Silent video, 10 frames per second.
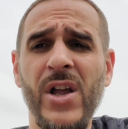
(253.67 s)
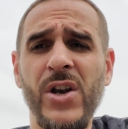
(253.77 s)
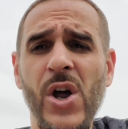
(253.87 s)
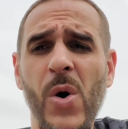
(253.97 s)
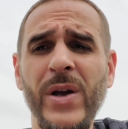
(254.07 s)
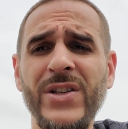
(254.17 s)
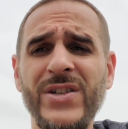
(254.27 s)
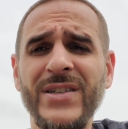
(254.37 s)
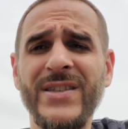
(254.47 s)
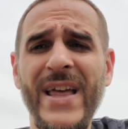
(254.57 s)
knowing
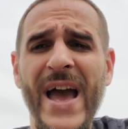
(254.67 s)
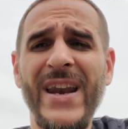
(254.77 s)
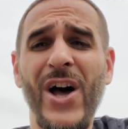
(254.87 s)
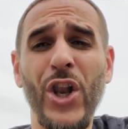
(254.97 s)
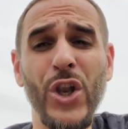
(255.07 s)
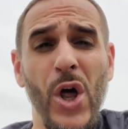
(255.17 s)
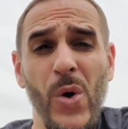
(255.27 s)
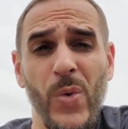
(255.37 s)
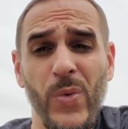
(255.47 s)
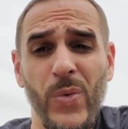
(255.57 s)
just that
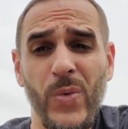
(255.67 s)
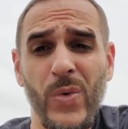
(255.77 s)
alone?